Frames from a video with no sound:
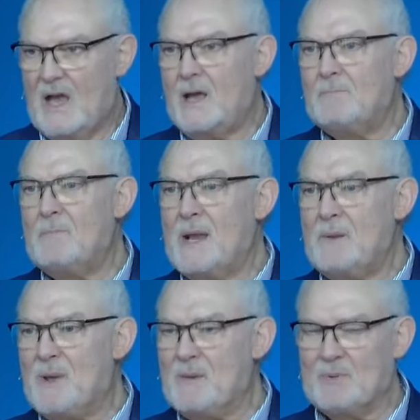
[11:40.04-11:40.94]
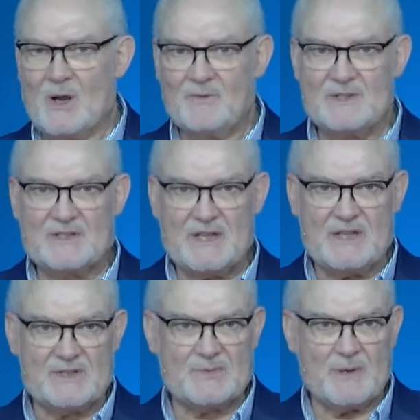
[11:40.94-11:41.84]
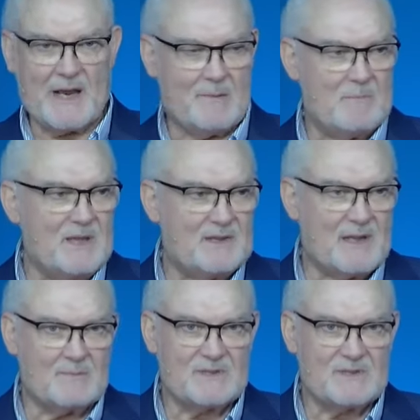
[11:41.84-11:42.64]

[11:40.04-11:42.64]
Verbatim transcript: And many people overseas, when I meet them,